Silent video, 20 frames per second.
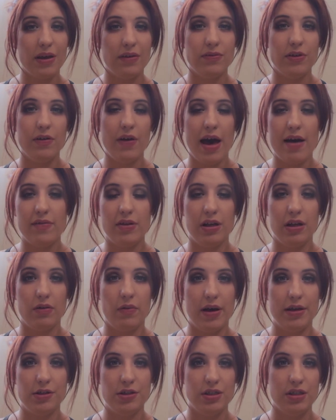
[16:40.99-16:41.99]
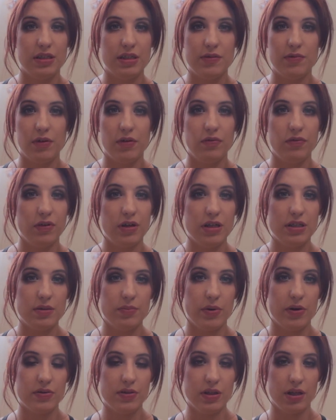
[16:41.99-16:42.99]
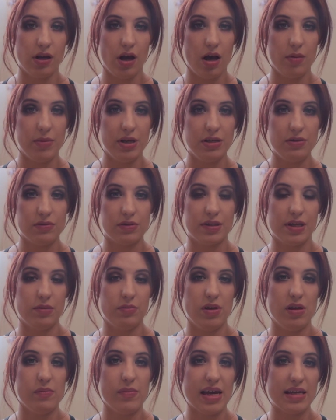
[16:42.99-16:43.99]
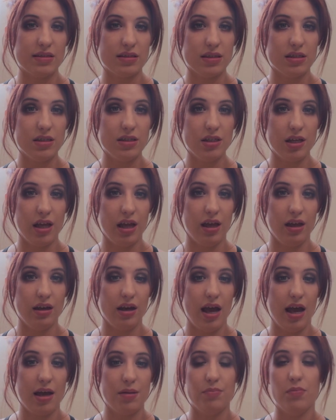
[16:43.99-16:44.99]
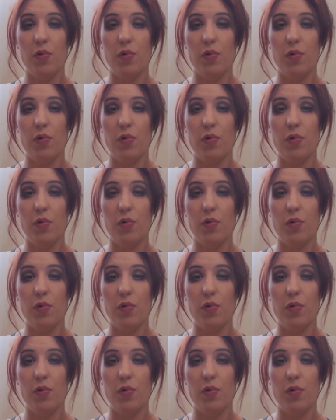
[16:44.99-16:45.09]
If you have any questions, feel free to post a comment or send me a message, and I'm